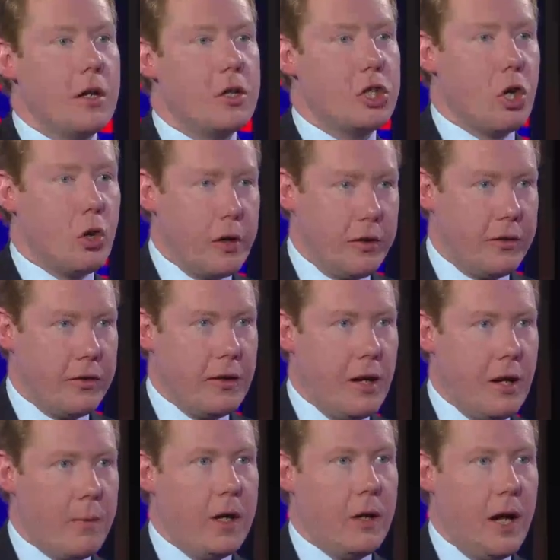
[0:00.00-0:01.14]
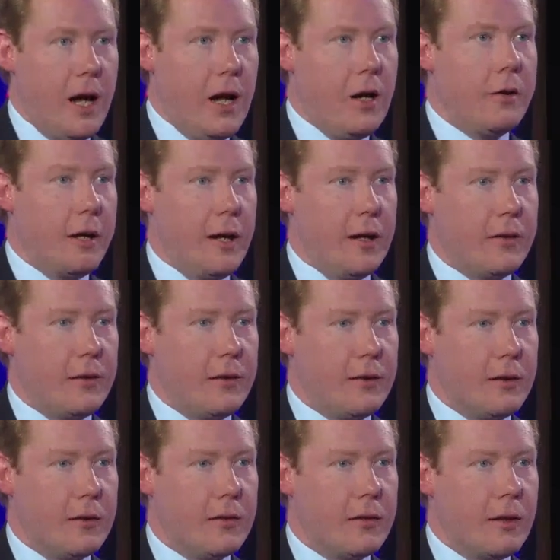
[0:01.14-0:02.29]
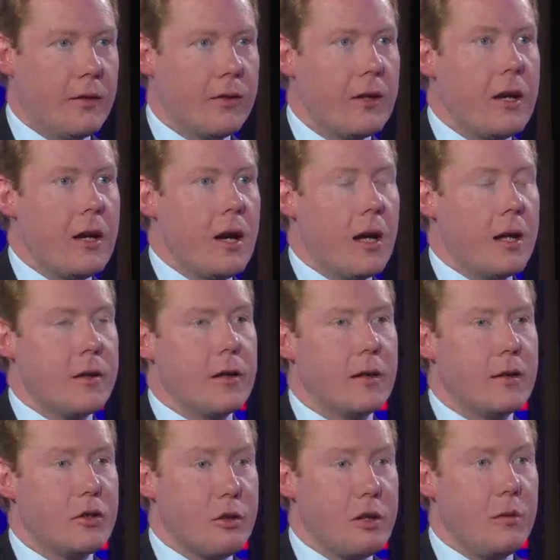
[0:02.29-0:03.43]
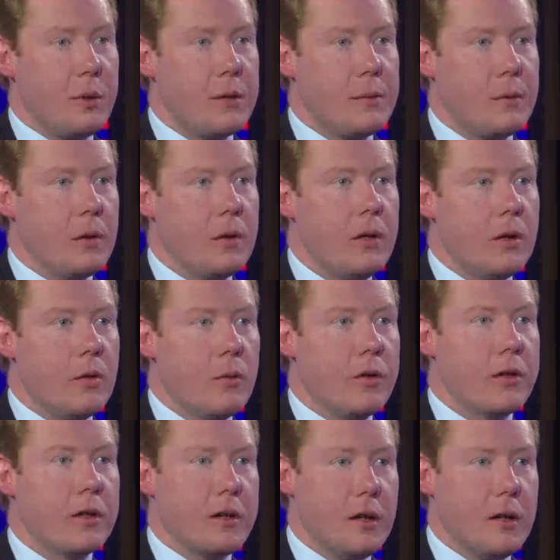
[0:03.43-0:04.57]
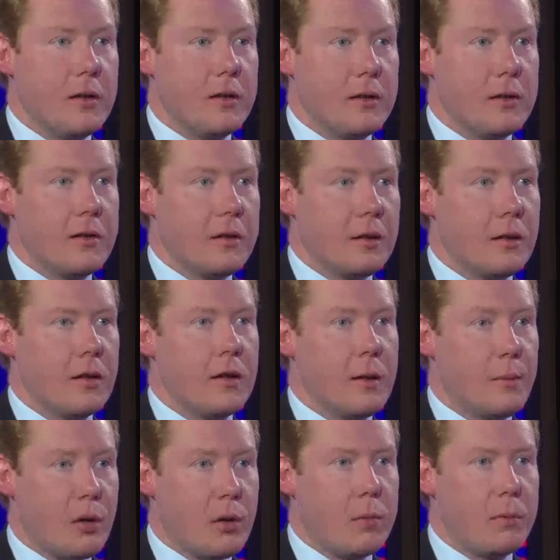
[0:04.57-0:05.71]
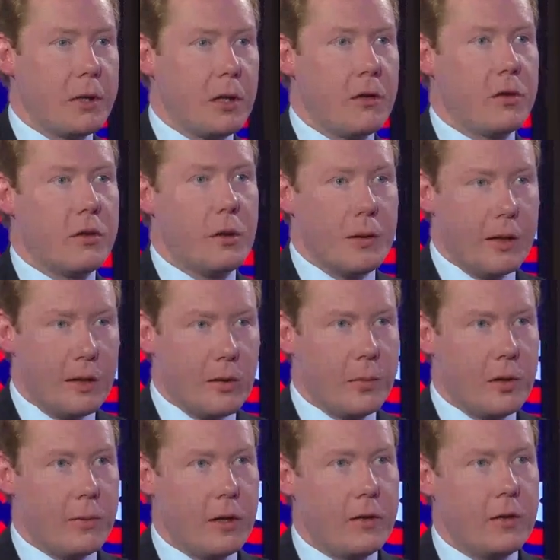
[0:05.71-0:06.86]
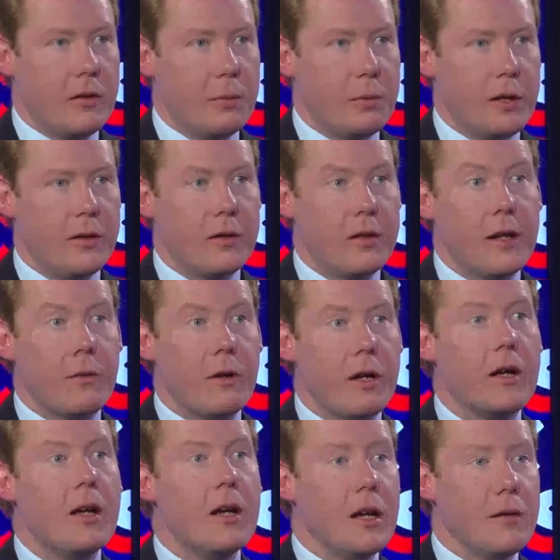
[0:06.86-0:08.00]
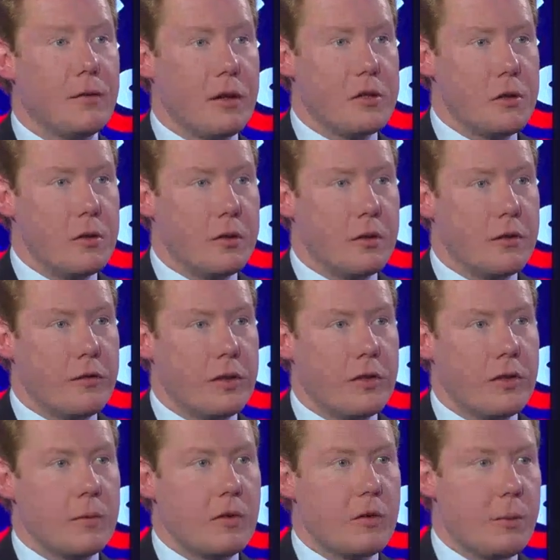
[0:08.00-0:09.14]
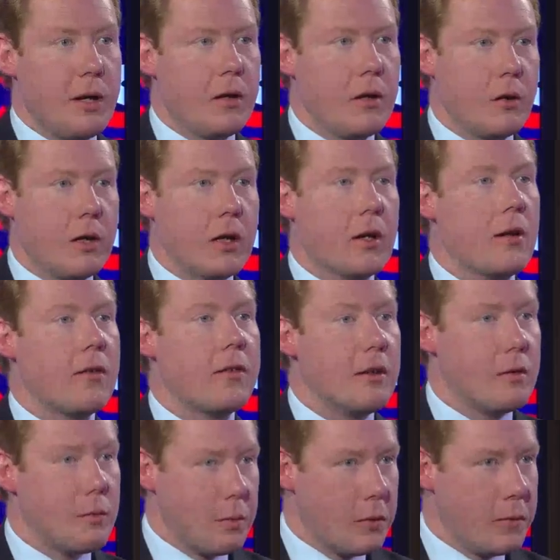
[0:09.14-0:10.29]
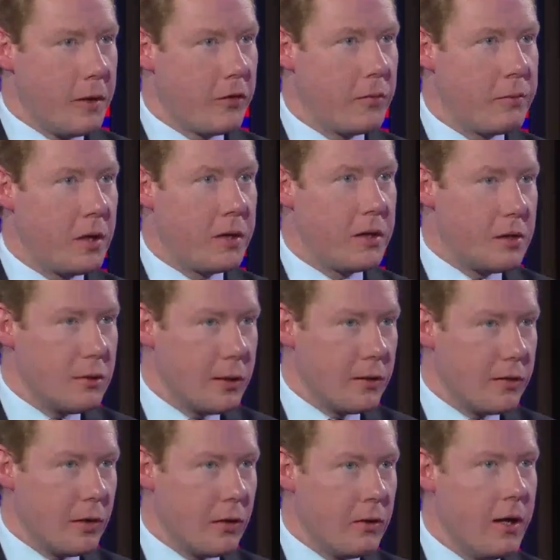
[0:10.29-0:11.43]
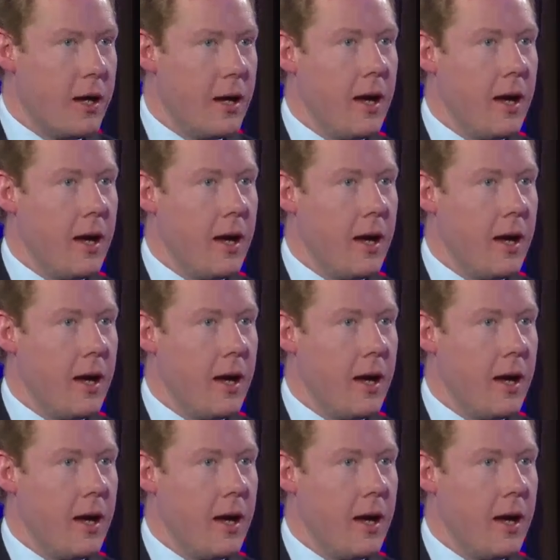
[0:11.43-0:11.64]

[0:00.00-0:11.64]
a choice about how they access these things, and that treats people with the courtesy to think that they're probably going to know a little bit about these places anyway if they're choosing to visit them and spend not inconsiderable amounts of money doing so,